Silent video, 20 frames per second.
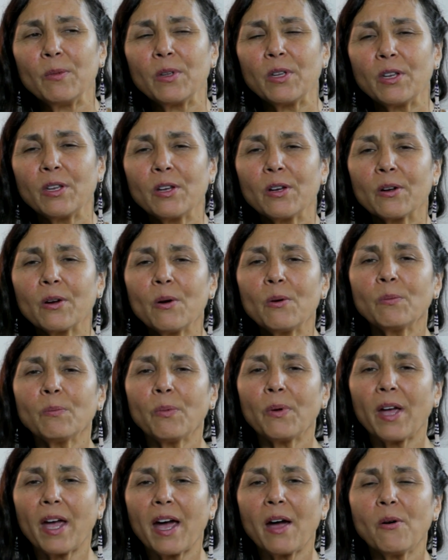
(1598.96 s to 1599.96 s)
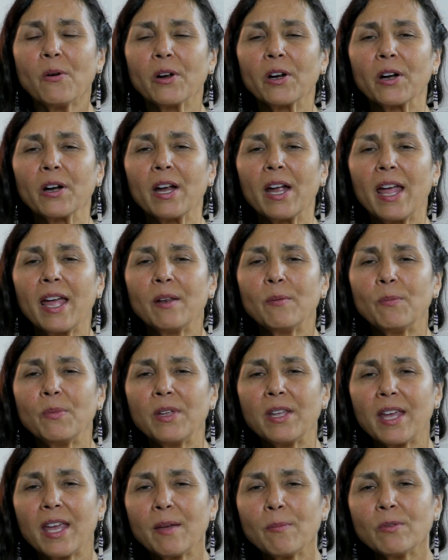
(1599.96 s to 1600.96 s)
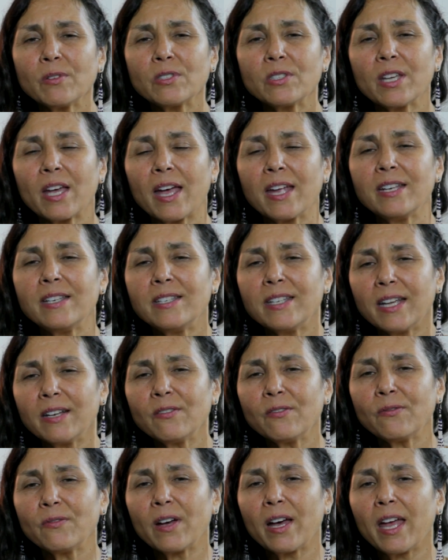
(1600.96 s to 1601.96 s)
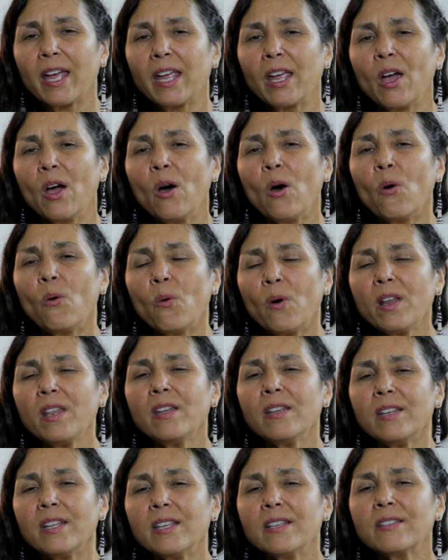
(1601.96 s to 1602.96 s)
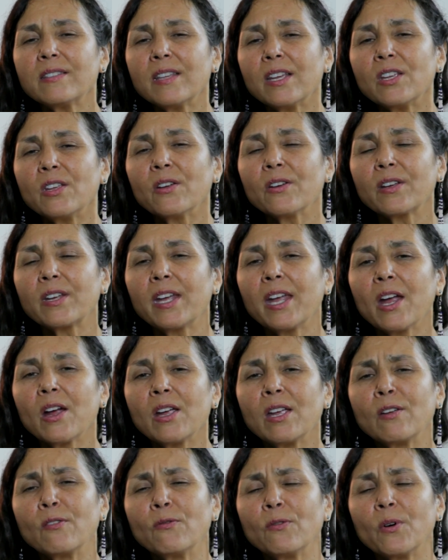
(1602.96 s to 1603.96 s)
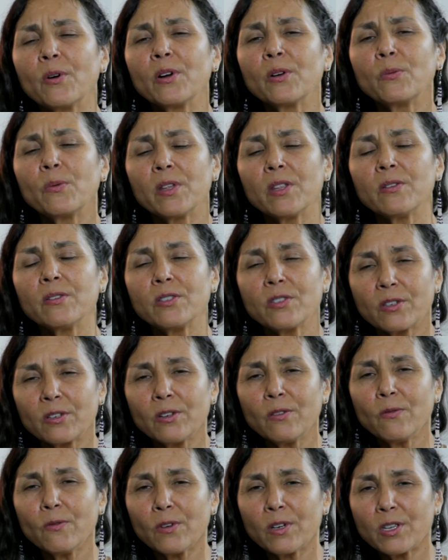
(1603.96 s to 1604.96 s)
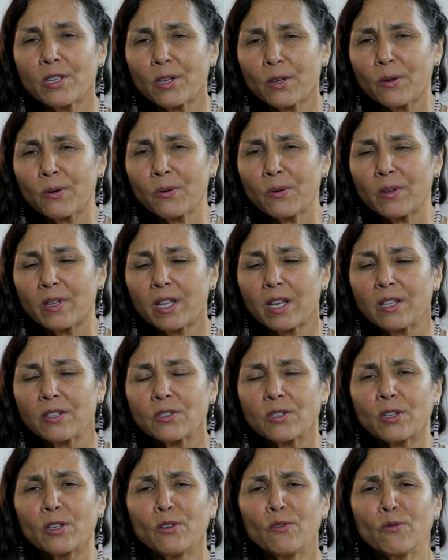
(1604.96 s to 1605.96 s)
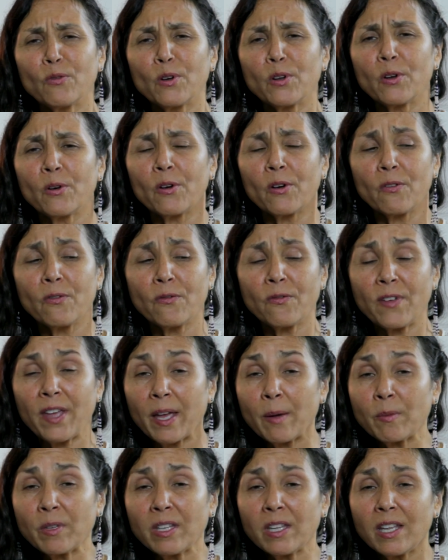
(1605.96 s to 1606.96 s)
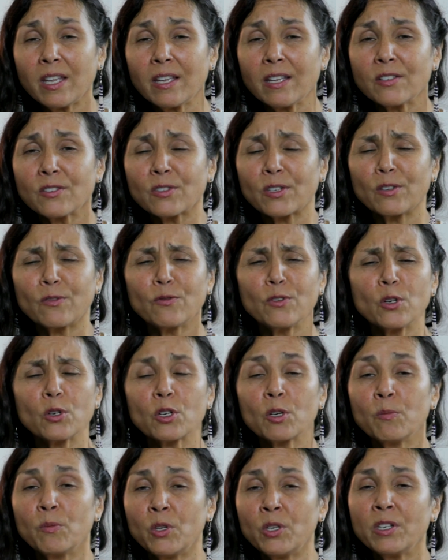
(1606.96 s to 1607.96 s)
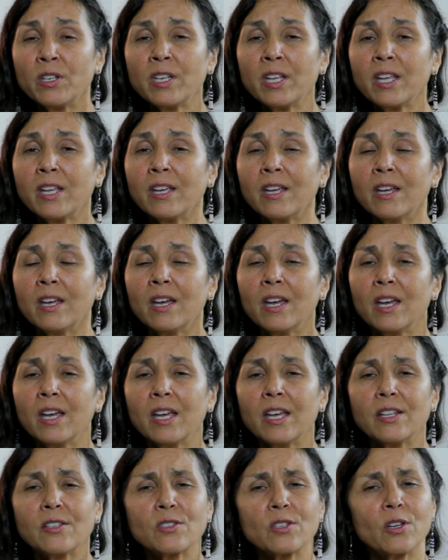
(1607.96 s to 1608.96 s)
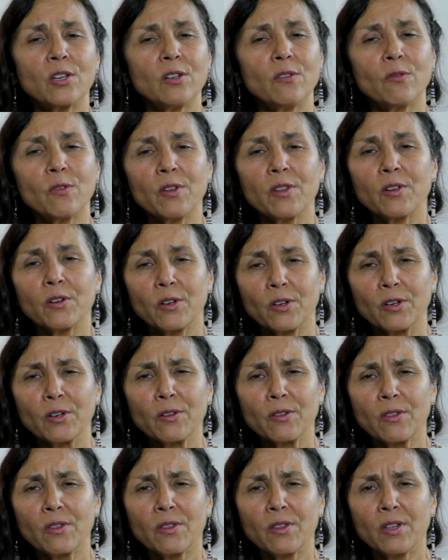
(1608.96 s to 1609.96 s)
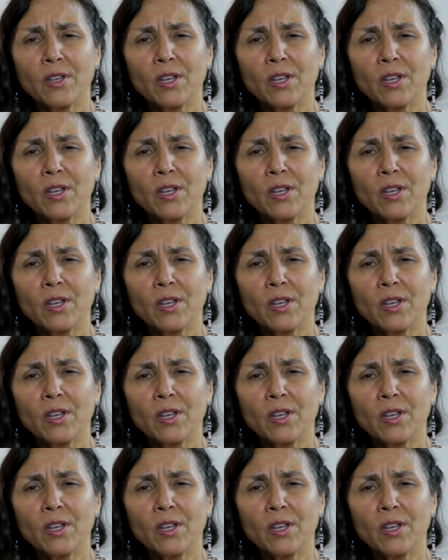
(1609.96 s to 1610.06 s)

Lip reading: your own power and be able to identify what it is that you're carrying forward, whether it's good for you and it's good for your family, it's good for your community, it's good for the earth.